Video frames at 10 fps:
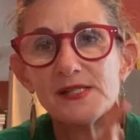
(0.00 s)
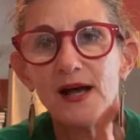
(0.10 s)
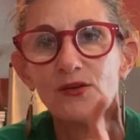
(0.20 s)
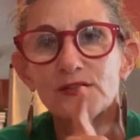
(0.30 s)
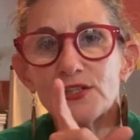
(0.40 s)

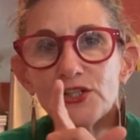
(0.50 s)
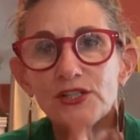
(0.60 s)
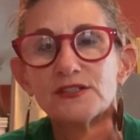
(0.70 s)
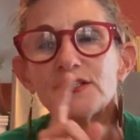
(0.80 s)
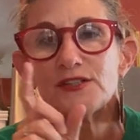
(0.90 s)
out
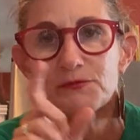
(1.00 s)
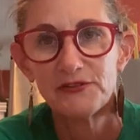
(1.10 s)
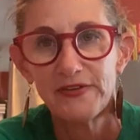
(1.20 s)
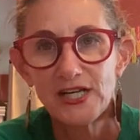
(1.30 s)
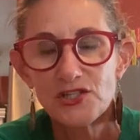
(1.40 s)
cooked to
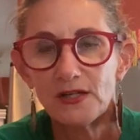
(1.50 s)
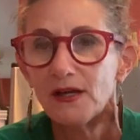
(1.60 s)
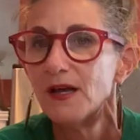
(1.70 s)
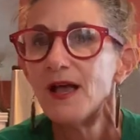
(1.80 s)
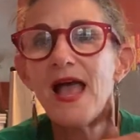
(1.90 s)
perfection.
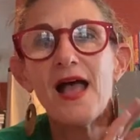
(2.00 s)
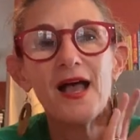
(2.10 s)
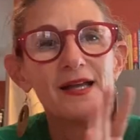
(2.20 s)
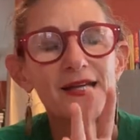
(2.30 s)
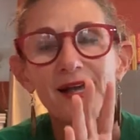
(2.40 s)

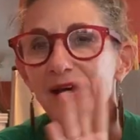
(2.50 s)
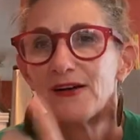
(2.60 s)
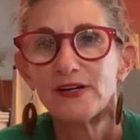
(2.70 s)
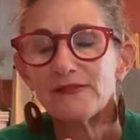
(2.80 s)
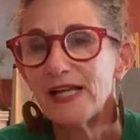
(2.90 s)
I
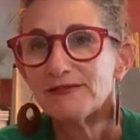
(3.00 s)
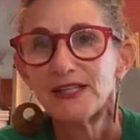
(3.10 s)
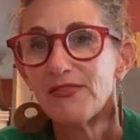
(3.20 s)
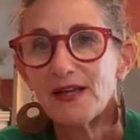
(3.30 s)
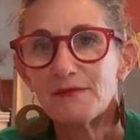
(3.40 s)
don't even have to
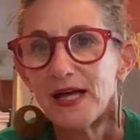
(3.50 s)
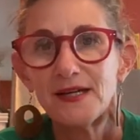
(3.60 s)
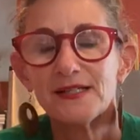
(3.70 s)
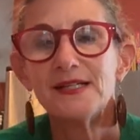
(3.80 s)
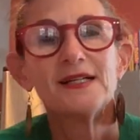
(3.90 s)
think about
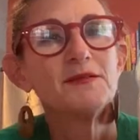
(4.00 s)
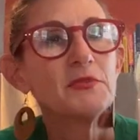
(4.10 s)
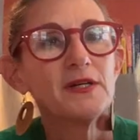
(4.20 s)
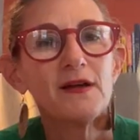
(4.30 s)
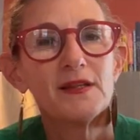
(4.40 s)
it.
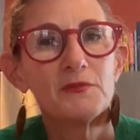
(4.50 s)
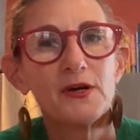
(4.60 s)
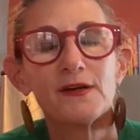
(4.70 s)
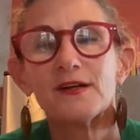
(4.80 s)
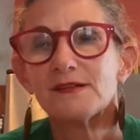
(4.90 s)
Put it on the
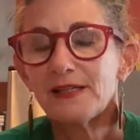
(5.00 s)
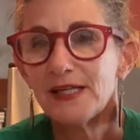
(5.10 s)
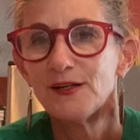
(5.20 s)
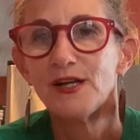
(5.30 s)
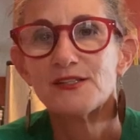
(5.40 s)
burner,
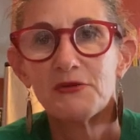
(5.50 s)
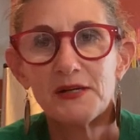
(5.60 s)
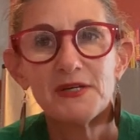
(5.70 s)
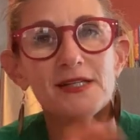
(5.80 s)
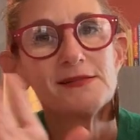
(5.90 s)
lid on, 20
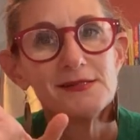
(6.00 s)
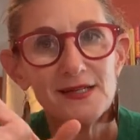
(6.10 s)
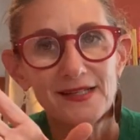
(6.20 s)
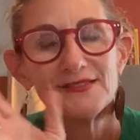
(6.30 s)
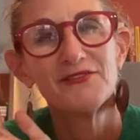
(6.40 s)
minutes,
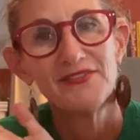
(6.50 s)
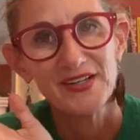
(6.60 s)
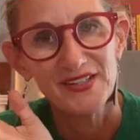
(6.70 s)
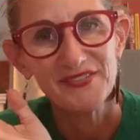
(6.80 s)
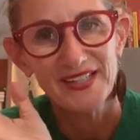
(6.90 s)
done.
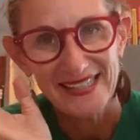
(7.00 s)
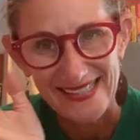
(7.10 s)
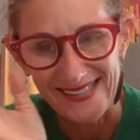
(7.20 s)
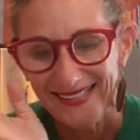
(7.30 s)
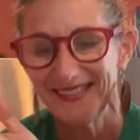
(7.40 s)
Very, very
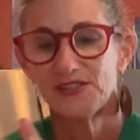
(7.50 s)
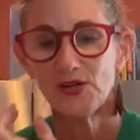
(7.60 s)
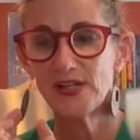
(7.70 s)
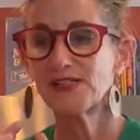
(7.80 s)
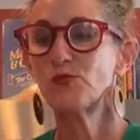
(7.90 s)
easy. So
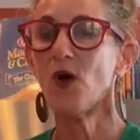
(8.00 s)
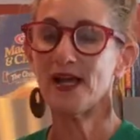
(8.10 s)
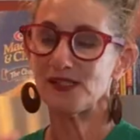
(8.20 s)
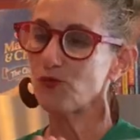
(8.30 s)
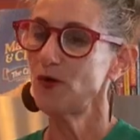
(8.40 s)
that's why
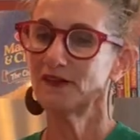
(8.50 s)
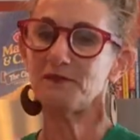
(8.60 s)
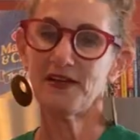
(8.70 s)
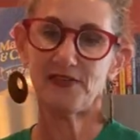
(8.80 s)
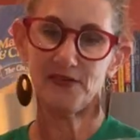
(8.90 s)
it's one of
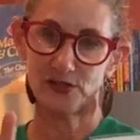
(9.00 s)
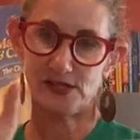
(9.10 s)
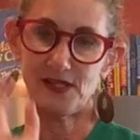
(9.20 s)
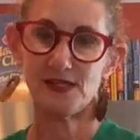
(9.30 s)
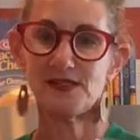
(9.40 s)
my favorites,
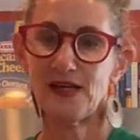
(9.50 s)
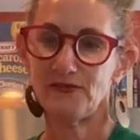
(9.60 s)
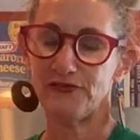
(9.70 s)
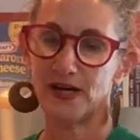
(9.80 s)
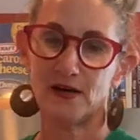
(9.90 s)
this
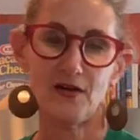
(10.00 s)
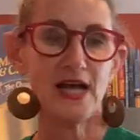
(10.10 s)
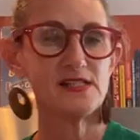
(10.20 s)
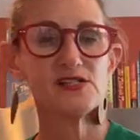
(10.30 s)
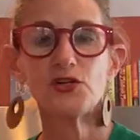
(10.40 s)
and farro.
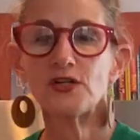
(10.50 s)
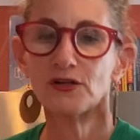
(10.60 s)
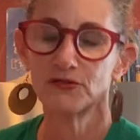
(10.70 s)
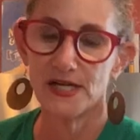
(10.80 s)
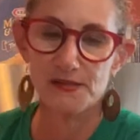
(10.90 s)
I still
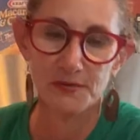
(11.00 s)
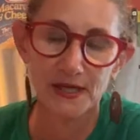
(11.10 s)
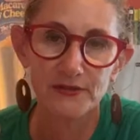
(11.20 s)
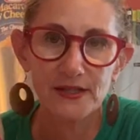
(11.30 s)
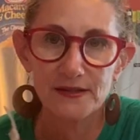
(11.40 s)
cook rice, but
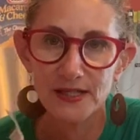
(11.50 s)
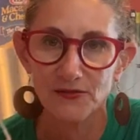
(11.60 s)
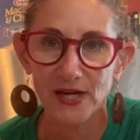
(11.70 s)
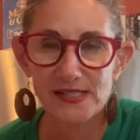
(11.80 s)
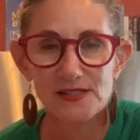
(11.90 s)
every now and then
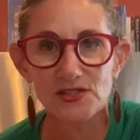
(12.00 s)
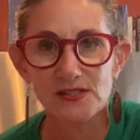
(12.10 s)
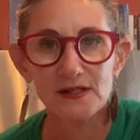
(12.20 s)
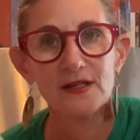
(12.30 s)
rice just,